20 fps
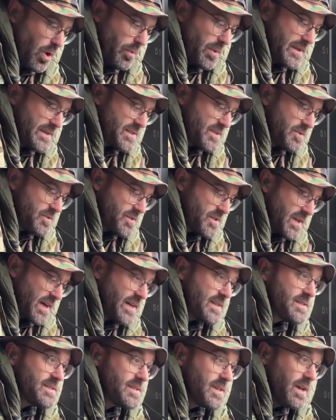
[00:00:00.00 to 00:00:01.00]

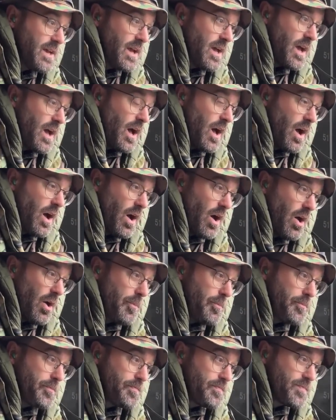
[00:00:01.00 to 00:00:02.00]
SUSATs.
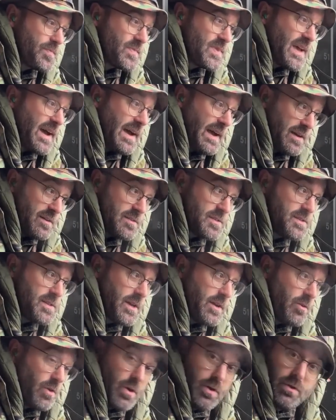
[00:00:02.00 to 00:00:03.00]
That held
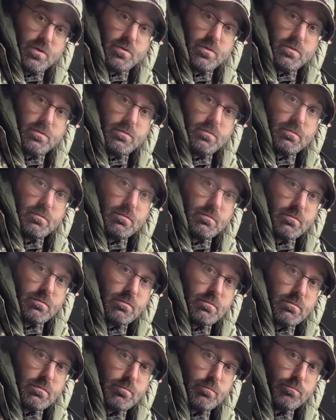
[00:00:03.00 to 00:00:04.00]
zero
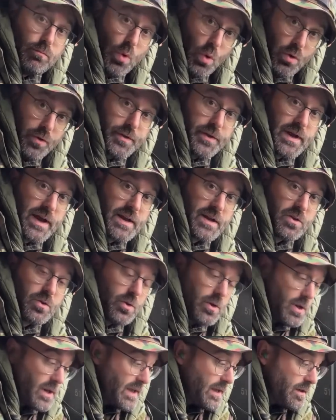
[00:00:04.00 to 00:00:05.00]
more than
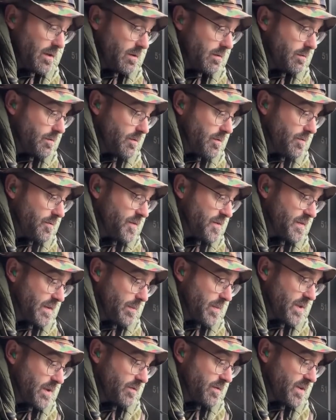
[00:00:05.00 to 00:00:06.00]
adequately for
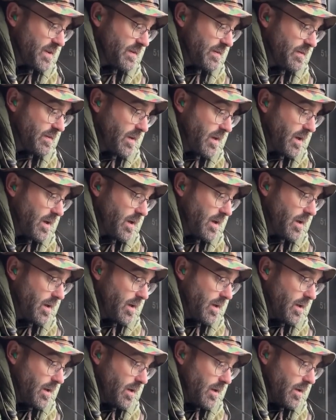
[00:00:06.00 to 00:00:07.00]
something of
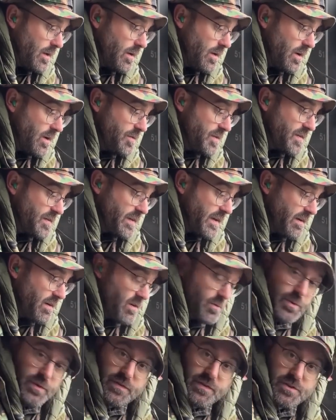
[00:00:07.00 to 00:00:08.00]
its
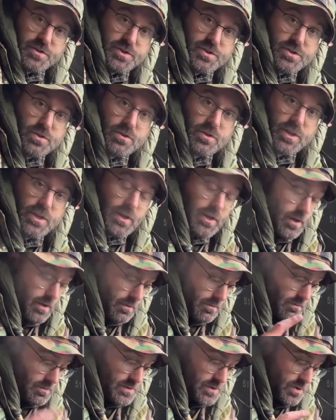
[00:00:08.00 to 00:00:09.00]
era with such a
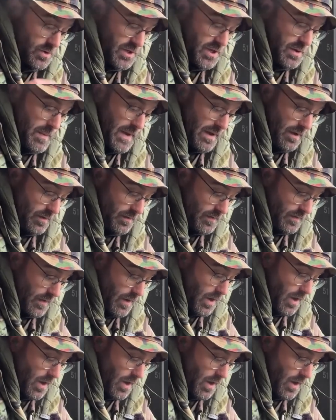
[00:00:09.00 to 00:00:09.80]
shonky mount.